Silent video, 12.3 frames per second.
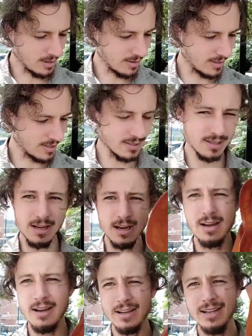This is,
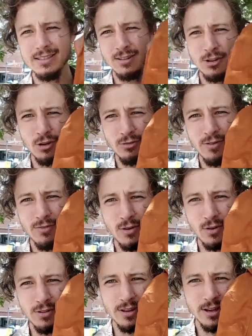I guess, a little
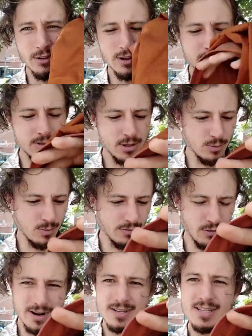review on the Helium 2
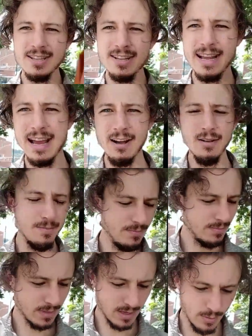before I send it out.
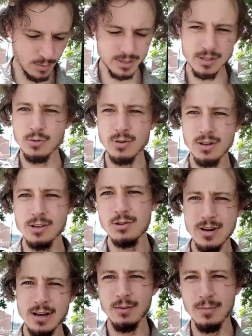I wanted to do it on the
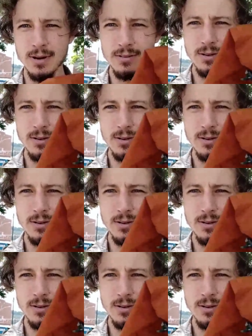trail, but